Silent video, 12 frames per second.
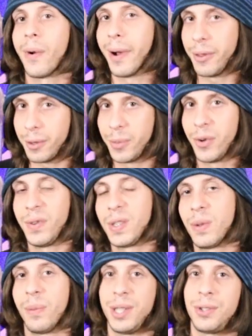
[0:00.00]
or other movies
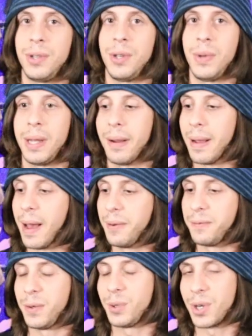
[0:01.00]
that we should do here
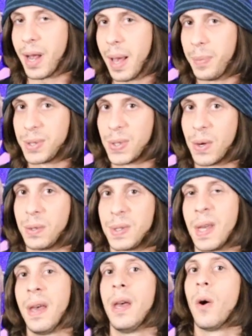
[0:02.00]
on future episodes.